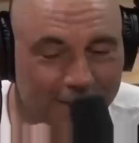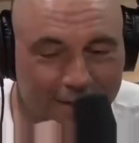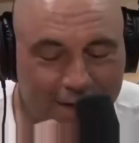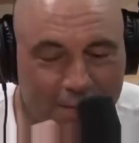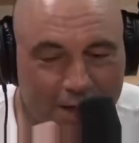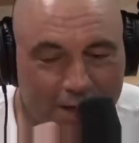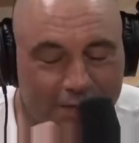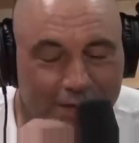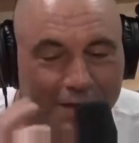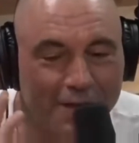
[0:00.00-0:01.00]
look, I'm not
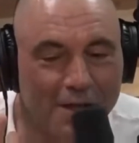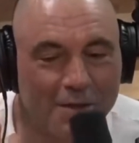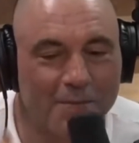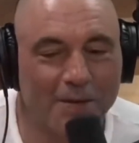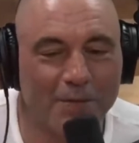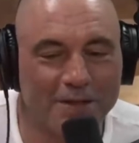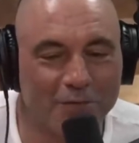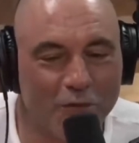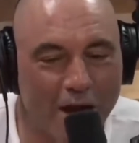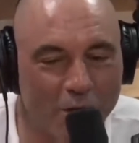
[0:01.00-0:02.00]
even. but was it
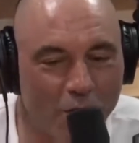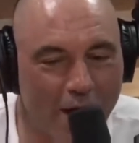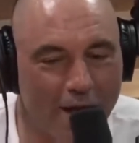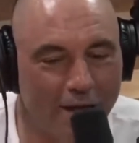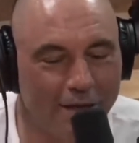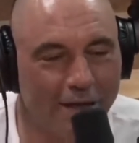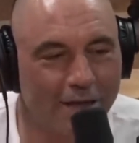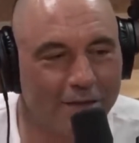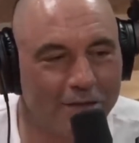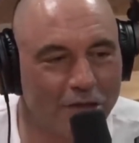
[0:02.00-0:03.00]
right away?
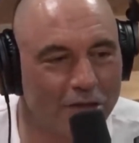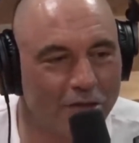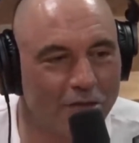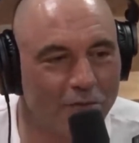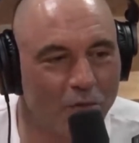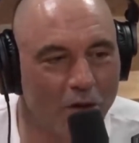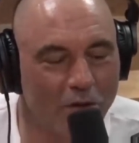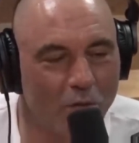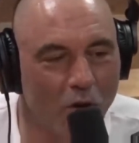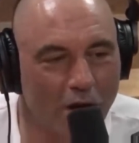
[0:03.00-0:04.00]
Like, just you just wa-
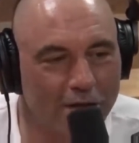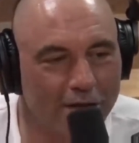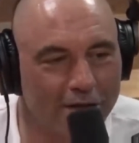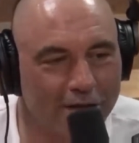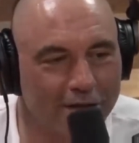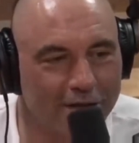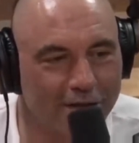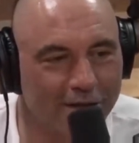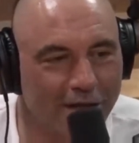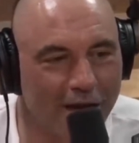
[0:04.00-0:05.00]
you walked into this
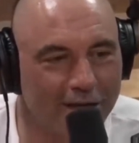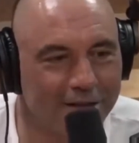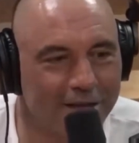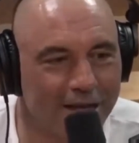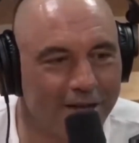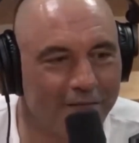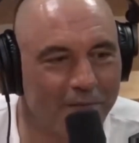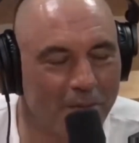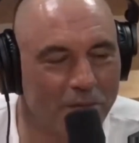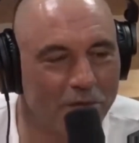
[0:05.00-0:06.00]
lion's den of
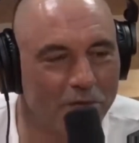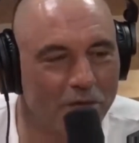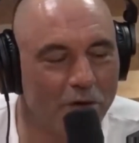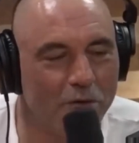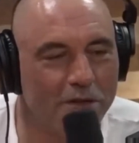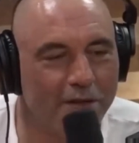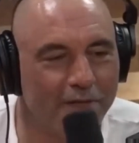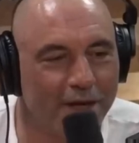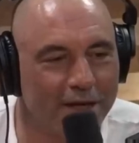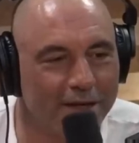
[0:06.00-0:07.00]
people doing drugs. Who was the
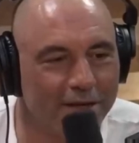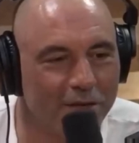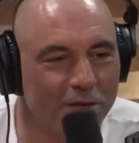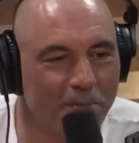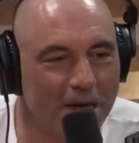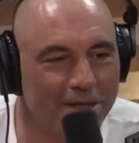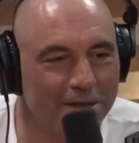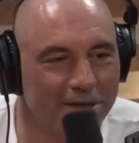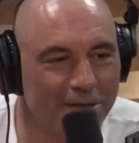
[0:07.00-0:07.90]
fucking who's patient